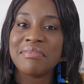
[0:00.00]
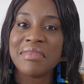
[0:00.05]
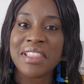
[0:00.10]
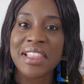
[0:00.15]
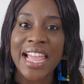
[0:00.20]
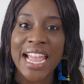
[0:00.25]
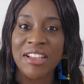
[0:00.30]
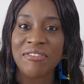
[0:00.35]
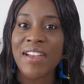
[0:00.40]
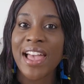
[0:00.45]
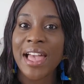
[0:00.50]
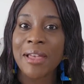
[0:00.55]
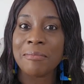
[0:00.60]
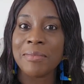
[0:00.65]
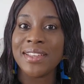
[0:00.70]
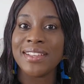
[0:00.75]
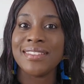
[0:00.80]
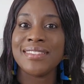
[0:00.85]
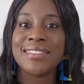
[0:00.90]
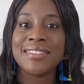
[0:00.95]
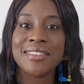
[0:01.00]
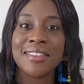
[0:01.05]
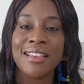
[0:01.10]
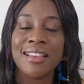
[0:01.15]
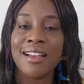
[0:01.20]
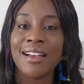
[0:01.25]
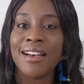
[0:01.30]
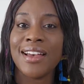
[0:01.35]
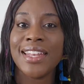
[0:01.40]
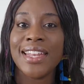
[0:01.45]
life happens,
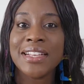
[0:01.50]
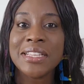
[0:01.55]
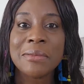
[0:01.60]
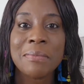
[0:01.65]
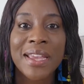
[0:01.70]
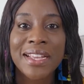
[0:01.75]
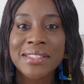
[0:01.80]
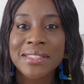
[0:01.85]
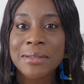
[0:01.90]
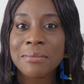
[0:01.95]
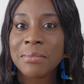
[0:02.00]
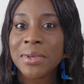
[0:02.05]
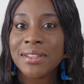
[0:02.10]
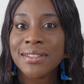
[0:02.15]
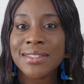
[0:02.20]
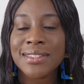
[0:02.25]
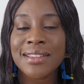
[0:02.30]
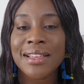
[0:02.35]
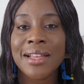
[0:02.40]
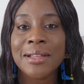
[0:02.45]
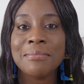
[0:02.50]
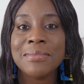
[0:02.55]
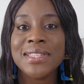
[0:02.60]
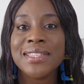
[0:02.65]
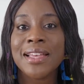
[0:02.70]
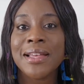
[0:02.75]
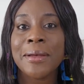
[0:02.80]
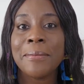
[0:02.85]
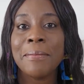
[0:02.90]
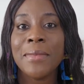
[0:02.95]
unexpected bills comes
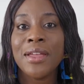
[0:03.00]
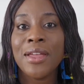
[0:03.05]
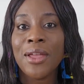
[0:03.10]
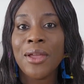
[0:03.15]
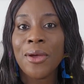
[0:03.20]
up,